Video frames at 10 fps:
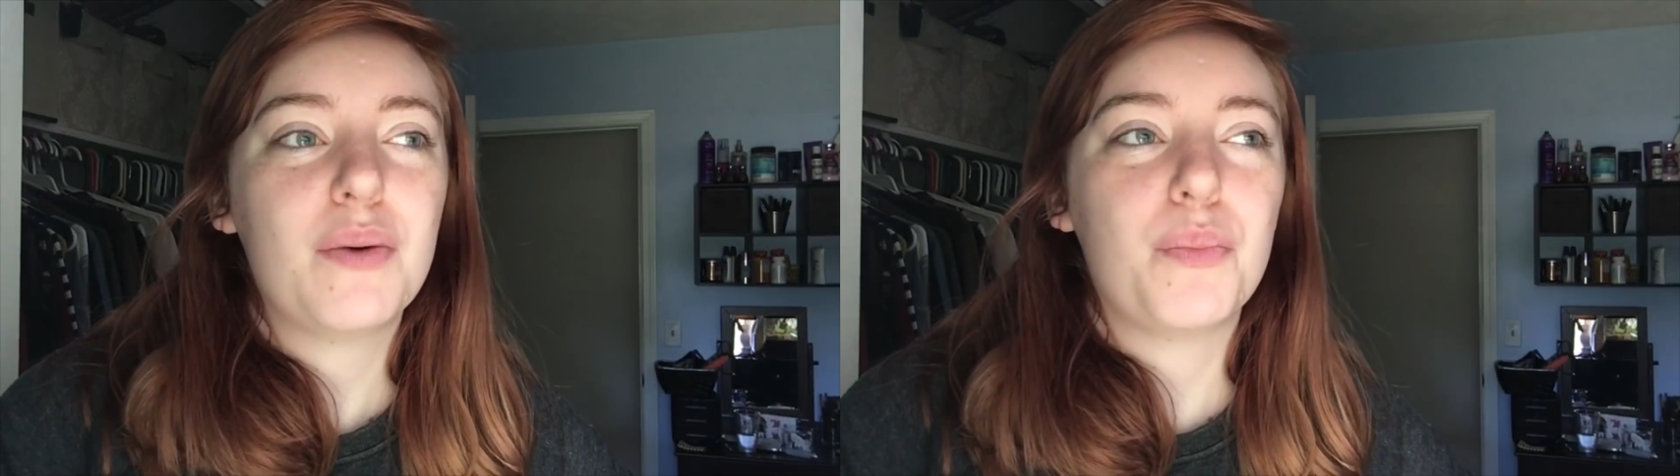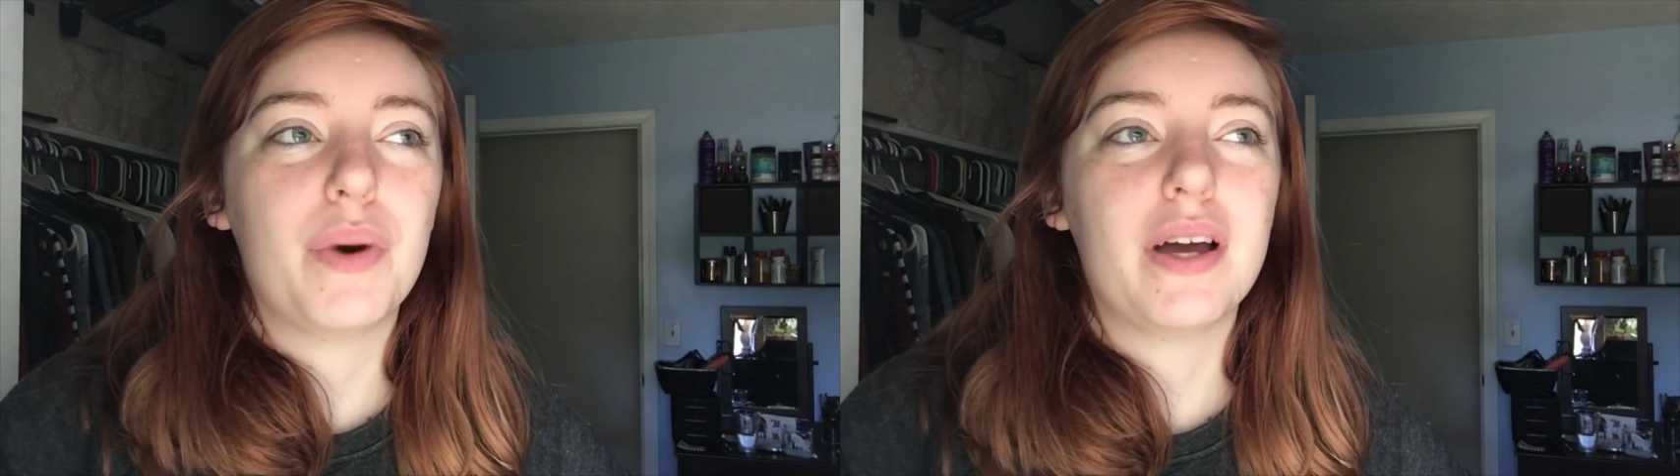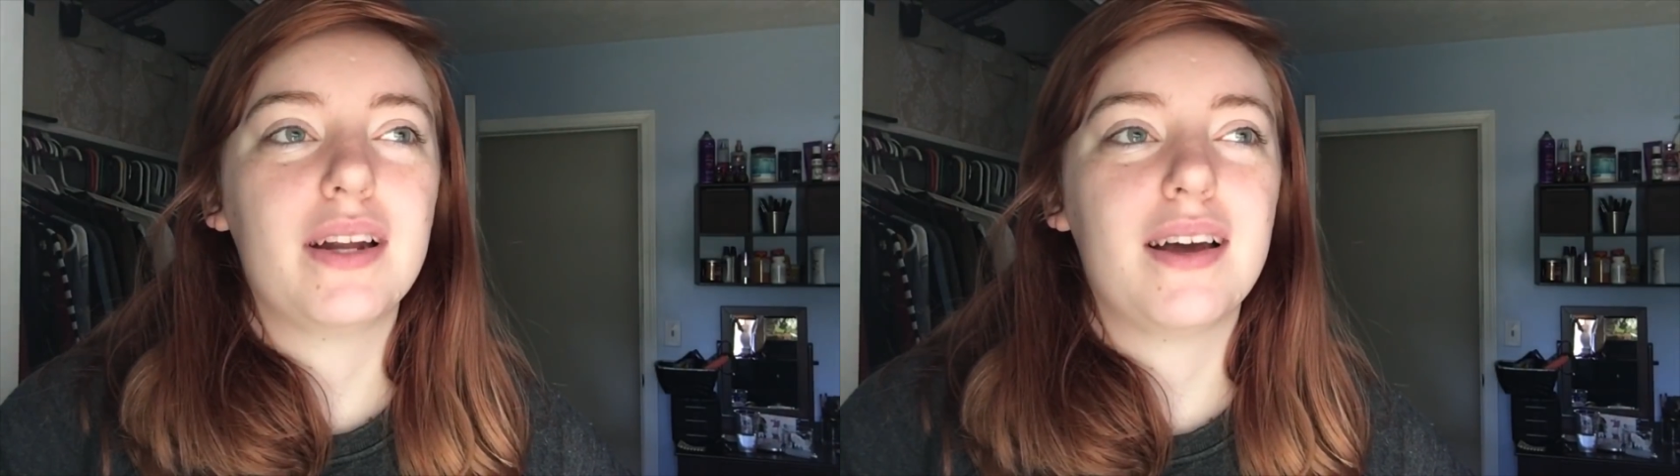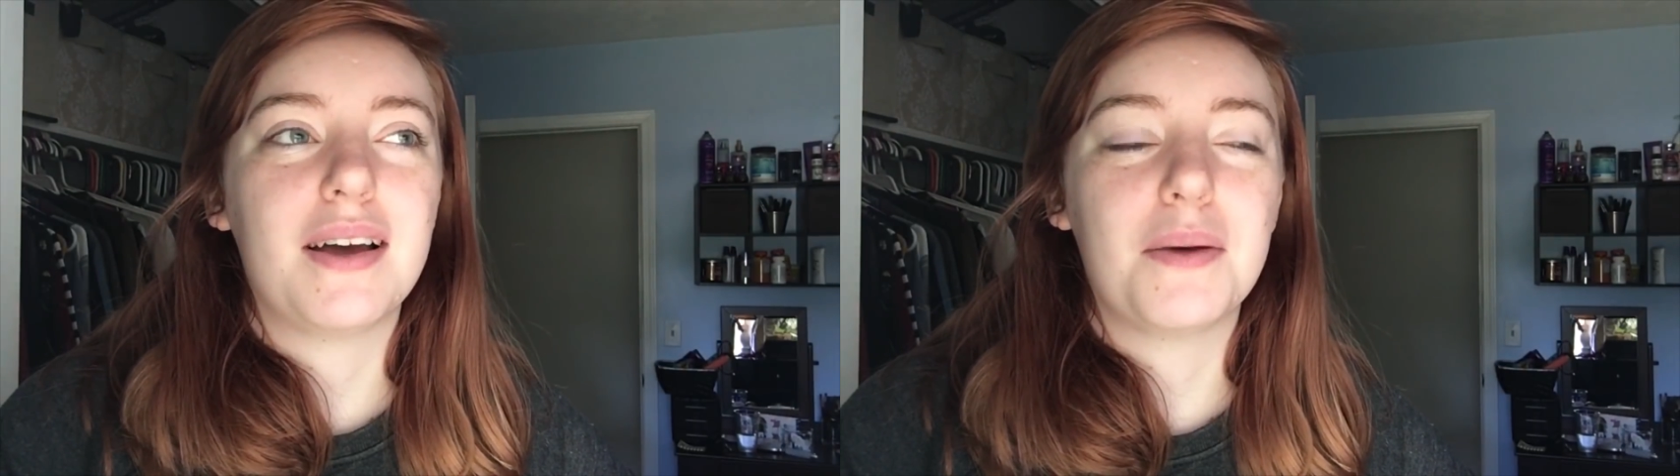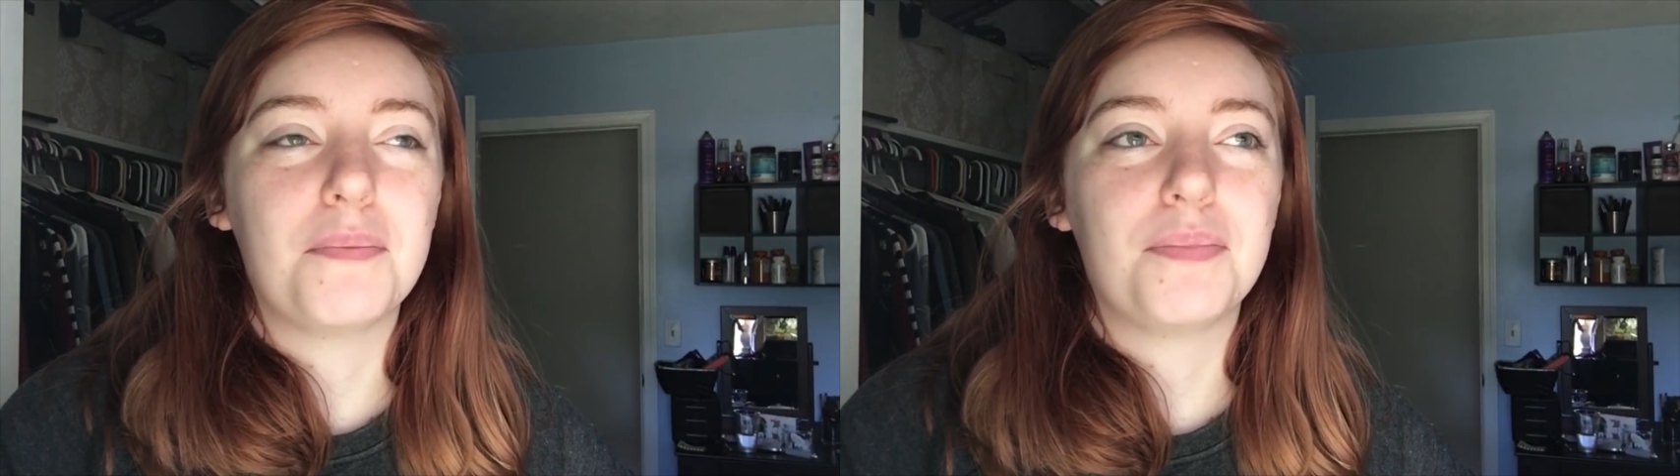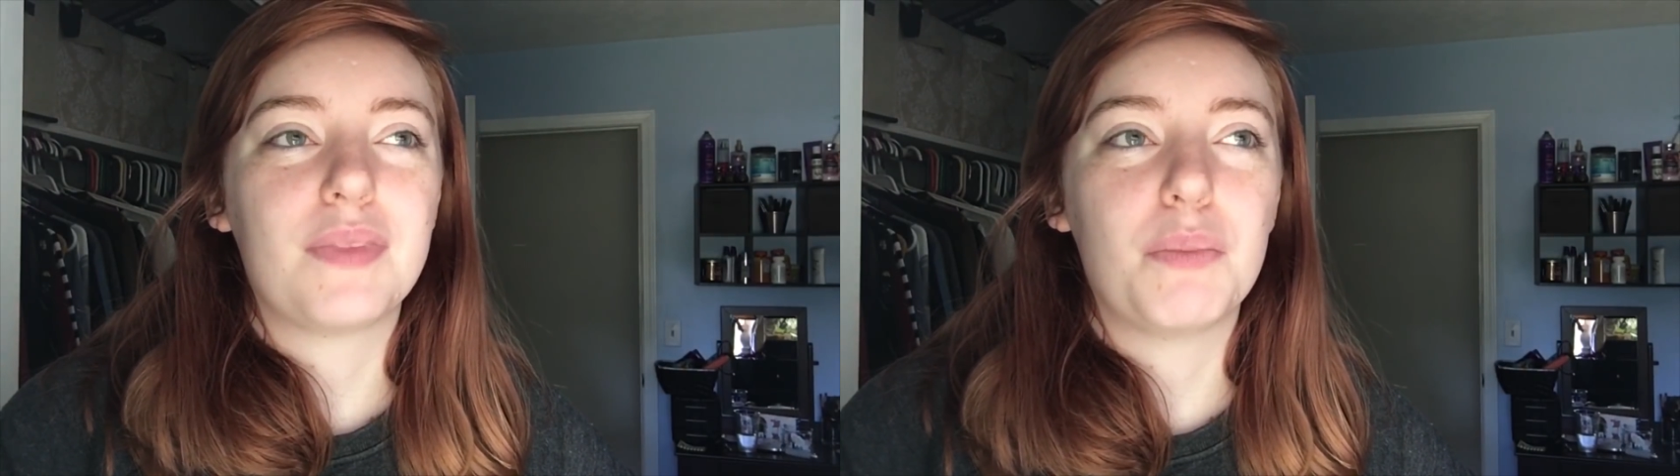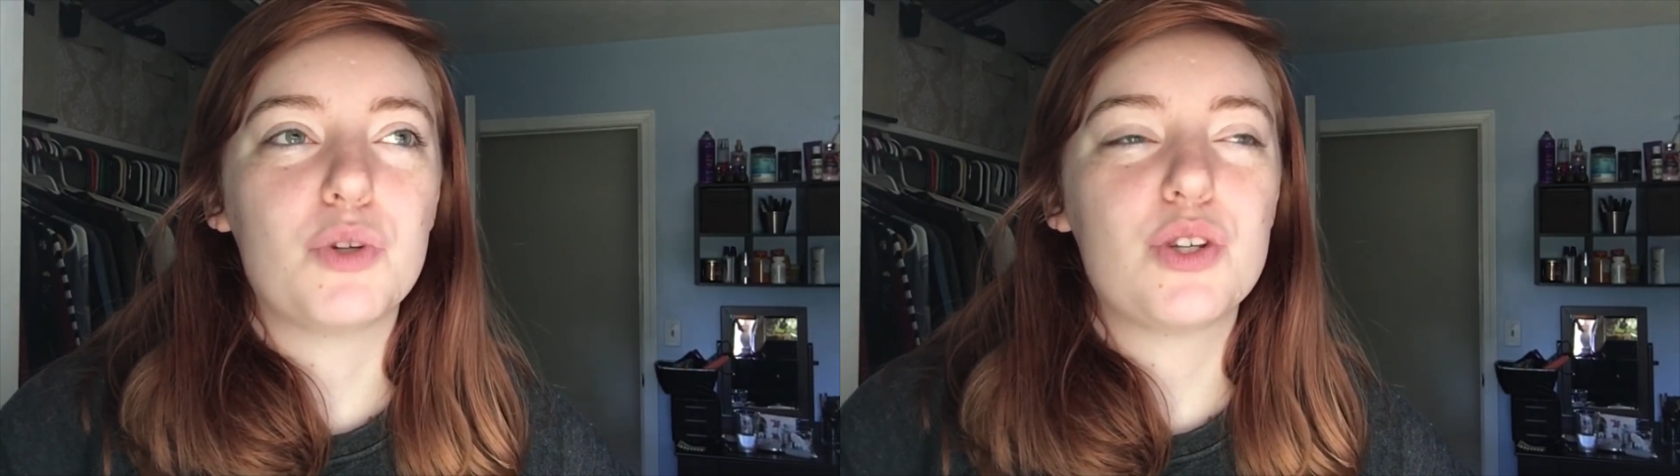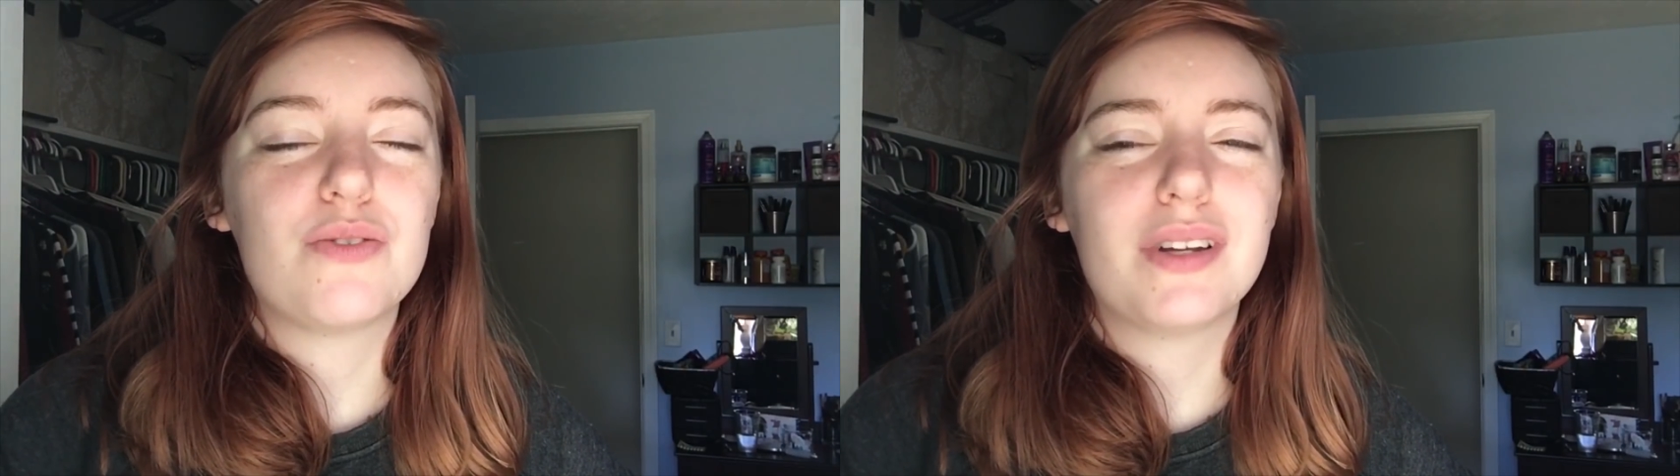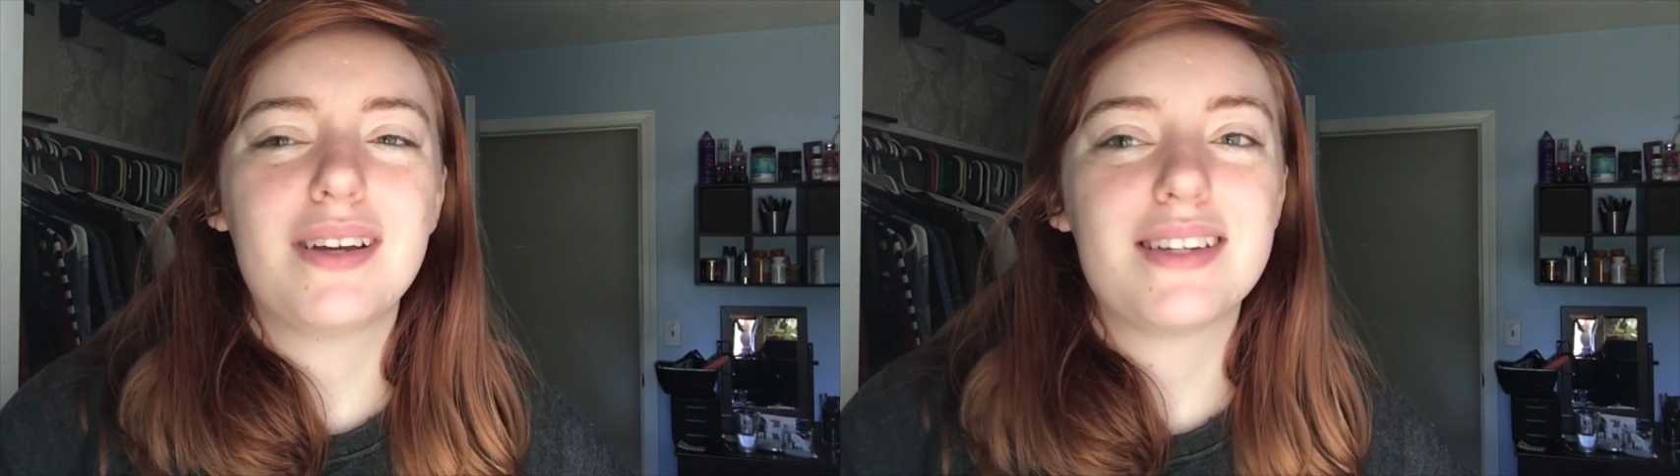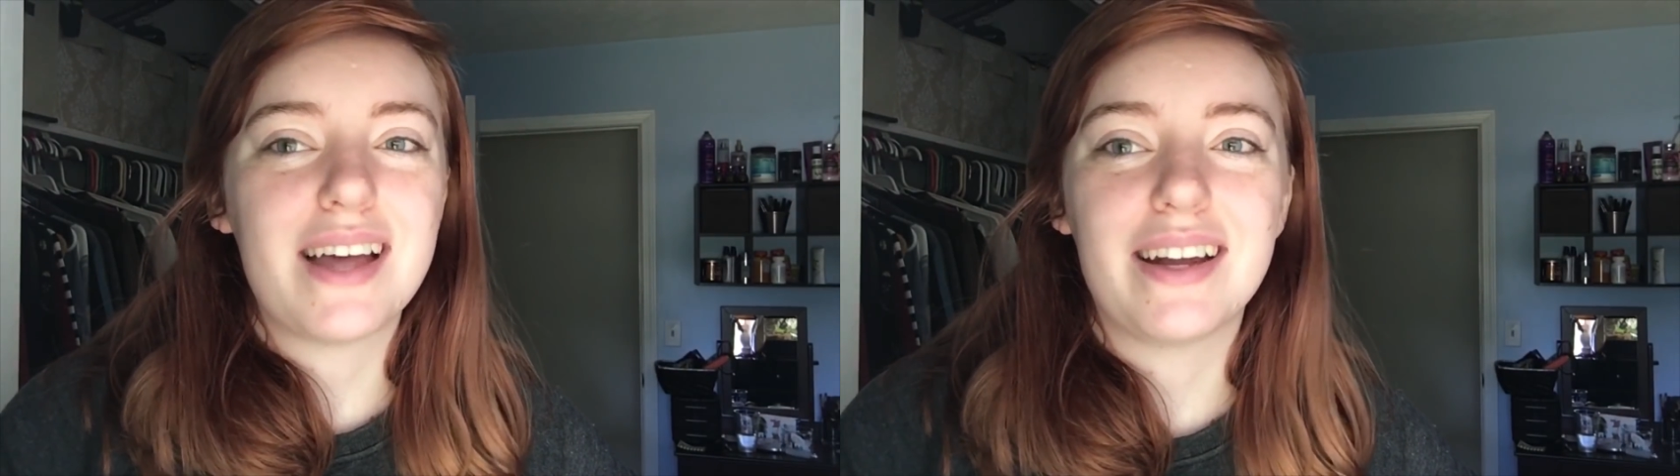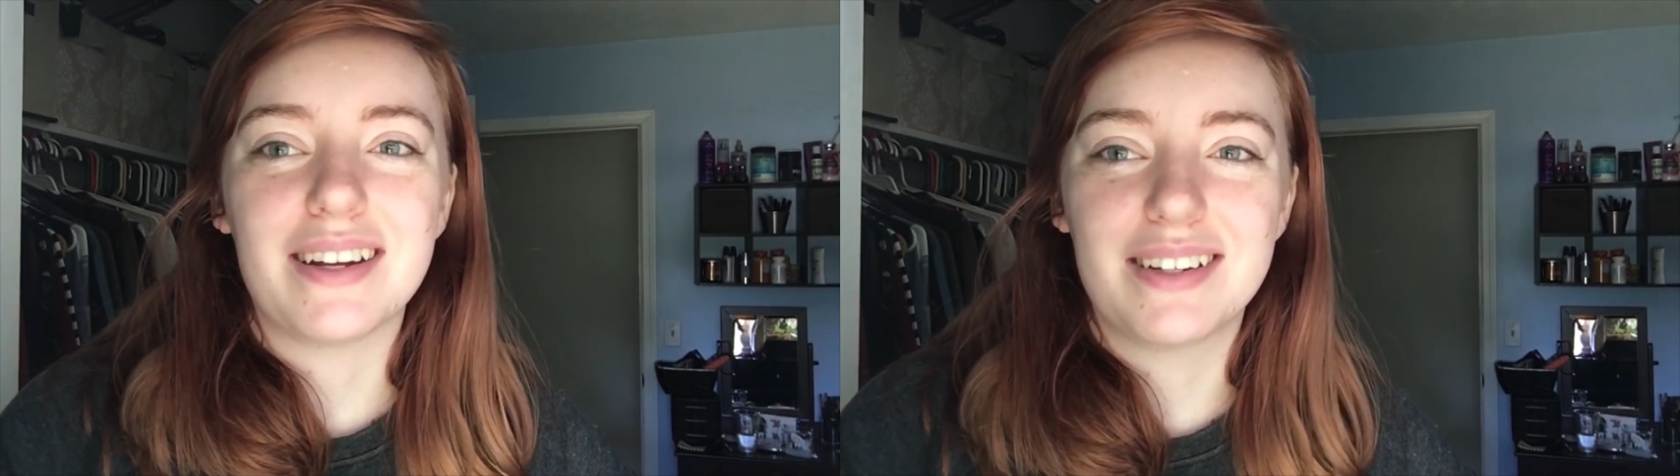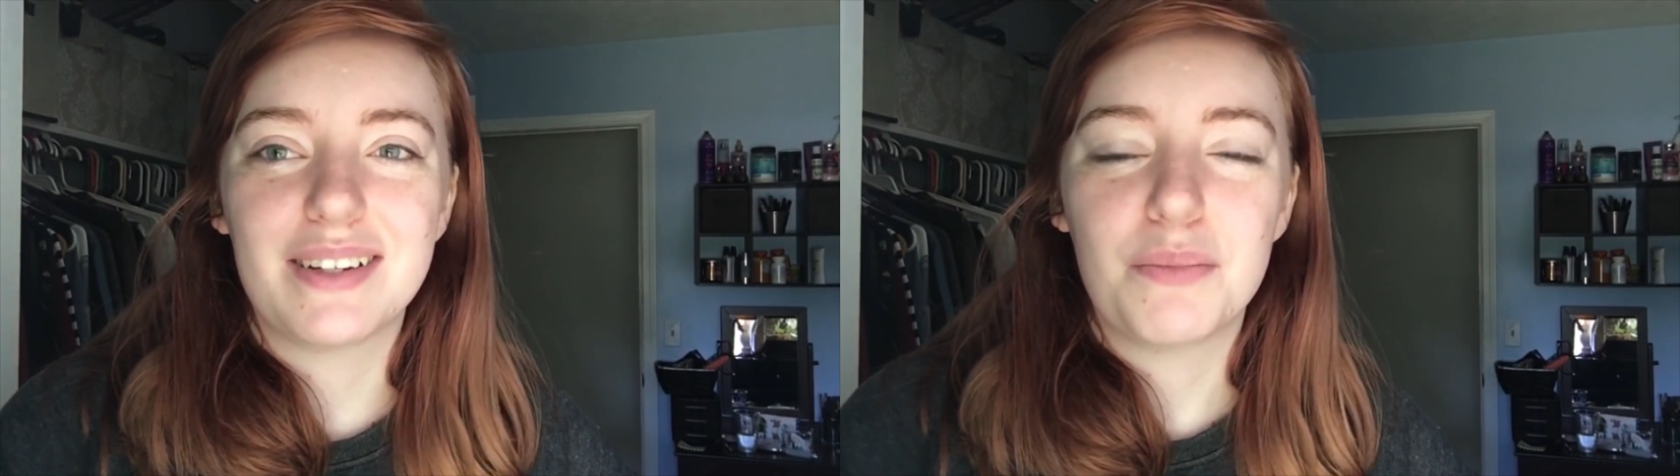But I'm just really excited.